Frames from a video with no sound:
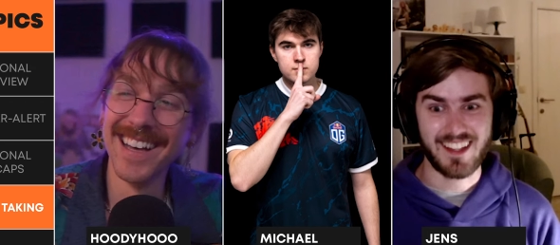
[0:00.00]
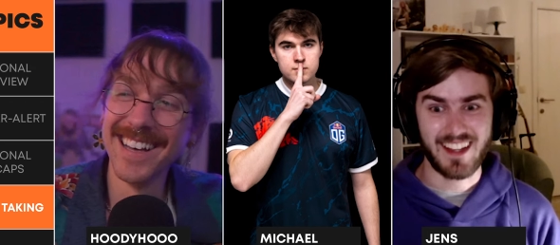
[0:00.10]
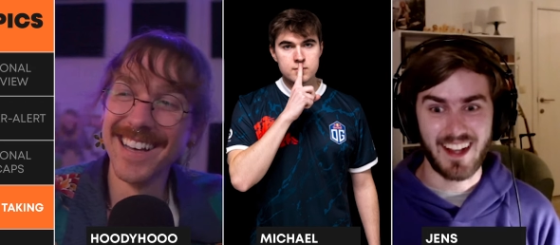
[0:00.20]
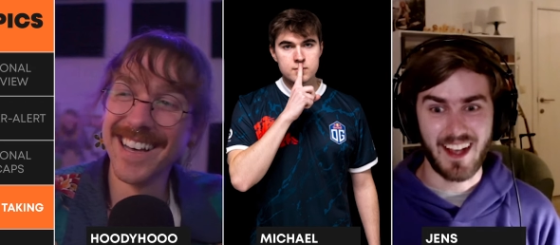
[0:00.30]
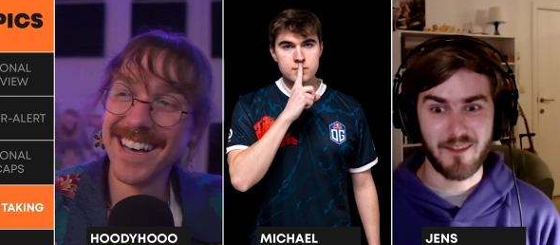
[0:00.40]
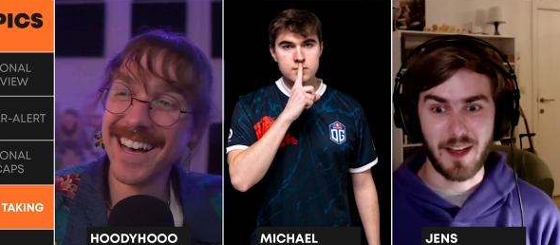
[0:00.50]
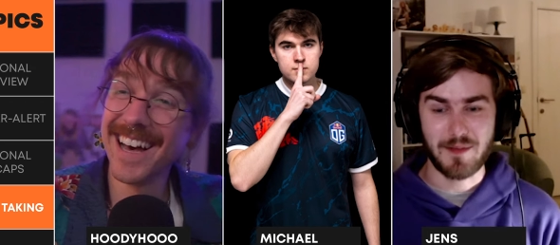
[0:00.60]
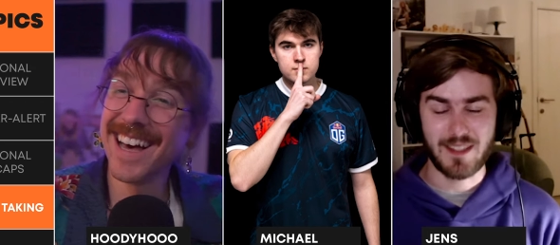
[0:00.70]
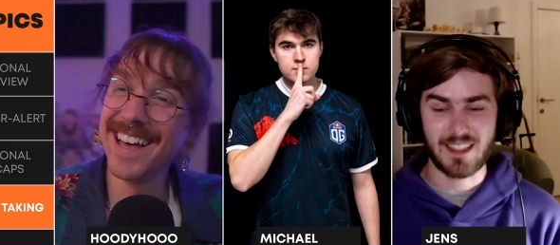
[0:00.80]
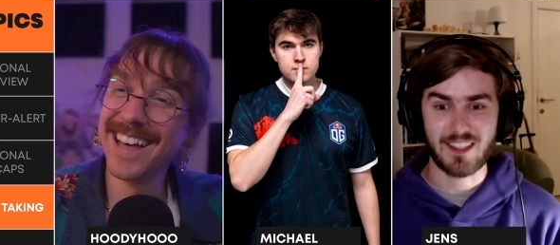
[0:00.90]
Speaker 1: they have
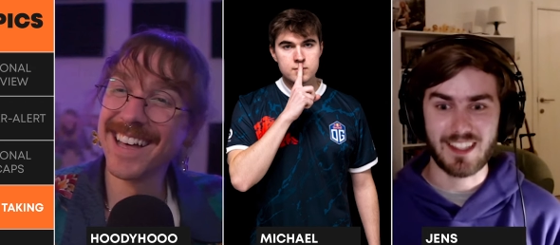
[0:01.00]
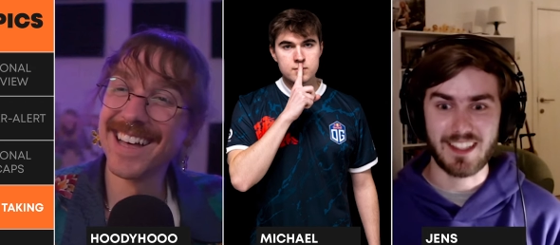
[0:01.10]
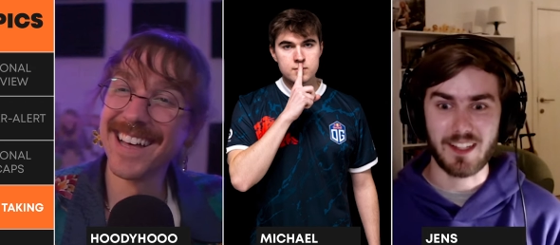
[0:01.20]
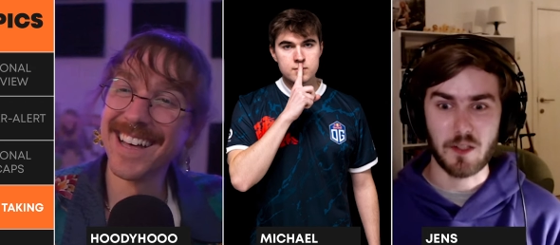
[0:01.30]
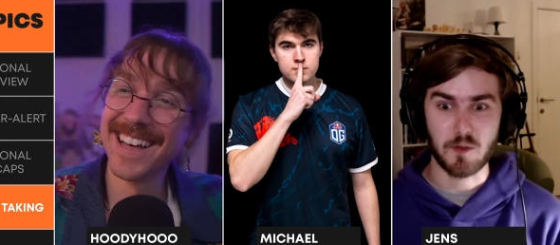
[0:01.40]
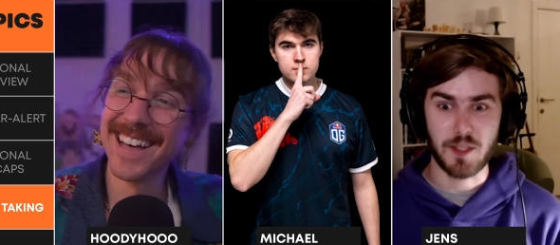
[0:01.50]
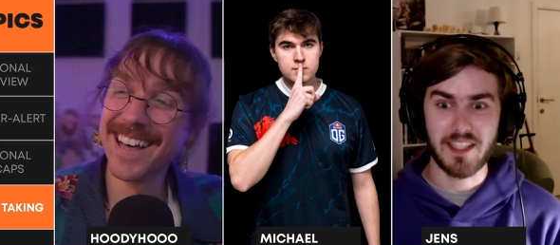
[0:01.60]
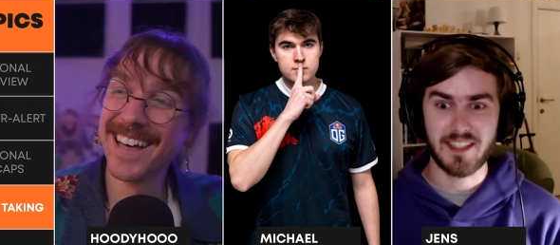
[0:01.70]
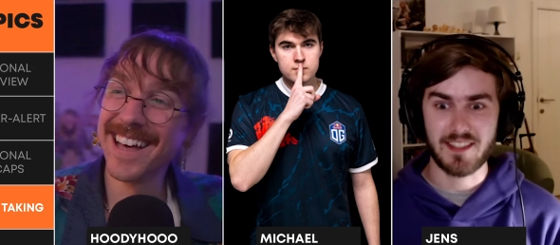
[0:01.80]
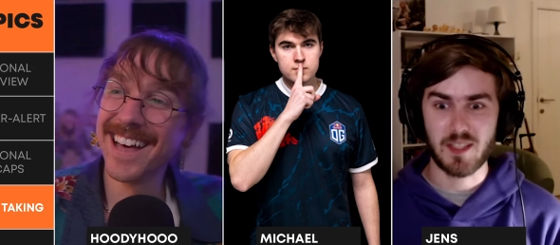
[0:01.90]
absolutely a
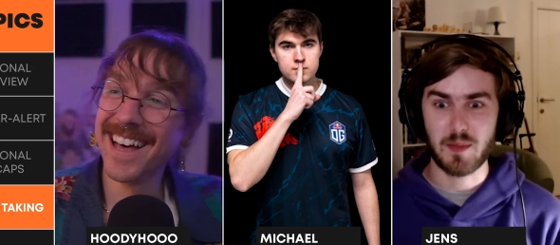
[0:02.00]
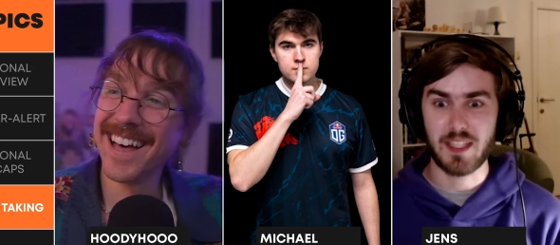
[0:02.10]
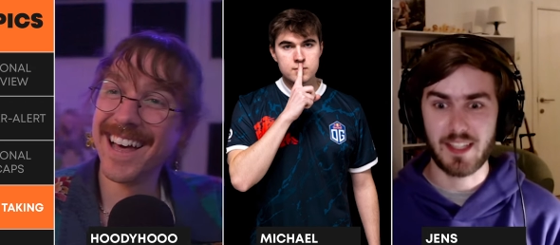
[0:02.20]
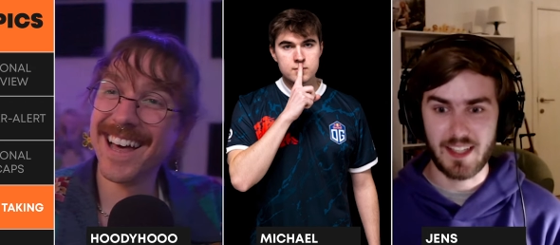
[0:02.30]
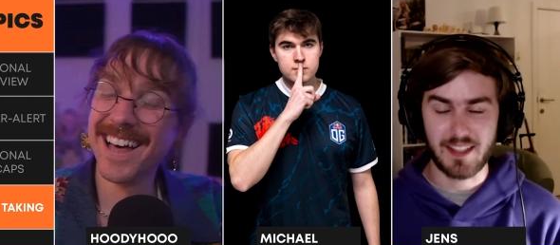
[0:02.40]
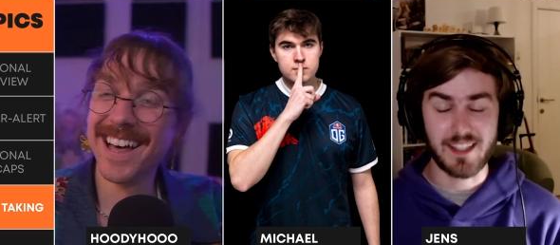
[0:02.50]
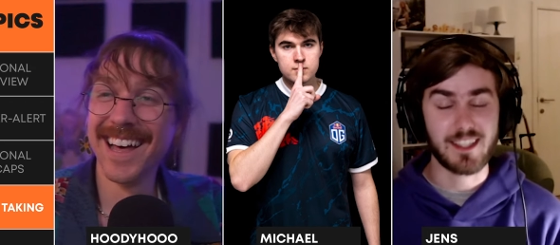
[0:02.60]
reason to be in that